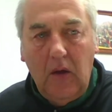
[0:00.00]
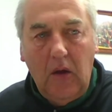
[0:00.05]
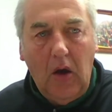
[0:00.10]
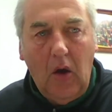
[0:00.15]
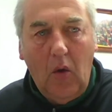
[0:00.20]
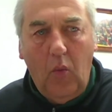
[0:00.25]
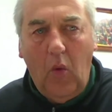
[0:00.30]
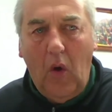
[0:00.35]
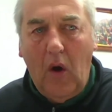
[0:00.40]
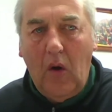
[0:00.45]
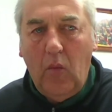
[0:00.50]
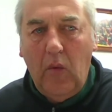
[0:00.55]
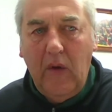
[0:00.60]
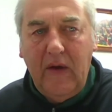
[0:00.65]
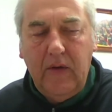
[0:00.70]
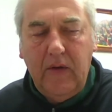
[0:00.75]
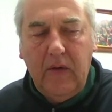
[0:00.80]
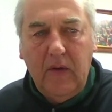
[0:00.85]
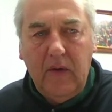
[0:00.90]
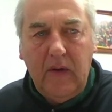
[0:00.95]
You know, what
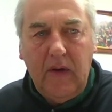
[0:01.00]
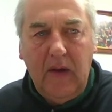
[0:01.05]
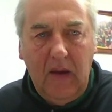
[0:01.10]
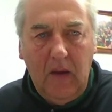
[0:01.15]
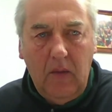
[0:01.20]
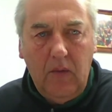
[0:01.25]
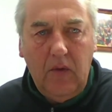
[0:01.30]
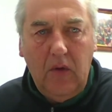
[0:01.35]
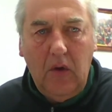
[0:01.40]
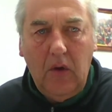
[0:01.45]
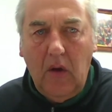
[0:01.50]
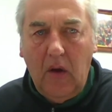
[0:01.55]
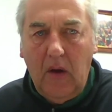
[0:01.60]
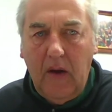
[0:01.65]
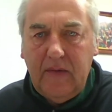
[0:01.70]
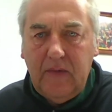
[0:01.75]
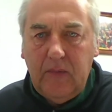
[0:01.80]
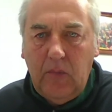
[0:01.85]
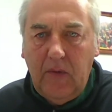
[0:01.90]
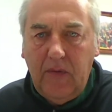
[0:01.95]
we're doing here, you
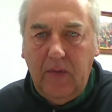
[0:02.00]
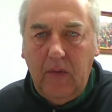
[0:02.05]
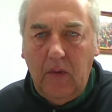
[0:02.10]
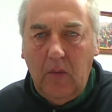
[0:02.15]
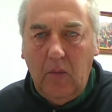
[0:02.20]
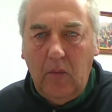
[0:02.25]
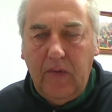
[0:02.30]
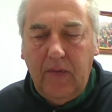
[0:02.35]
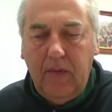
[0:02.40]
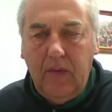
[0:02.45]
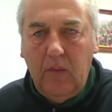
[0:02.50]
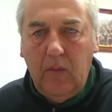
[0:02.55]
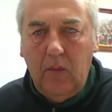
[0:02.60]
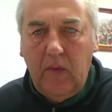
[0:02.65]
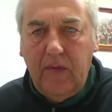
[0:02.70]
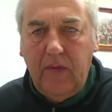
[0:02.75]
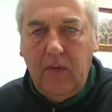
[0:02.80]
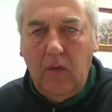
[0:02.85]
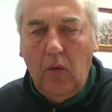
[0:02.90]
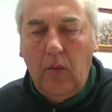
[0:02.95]
guys with with
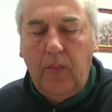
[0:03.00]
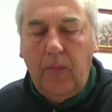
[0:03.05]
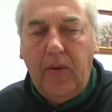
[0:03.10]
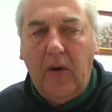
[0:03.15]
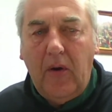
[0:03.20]
with your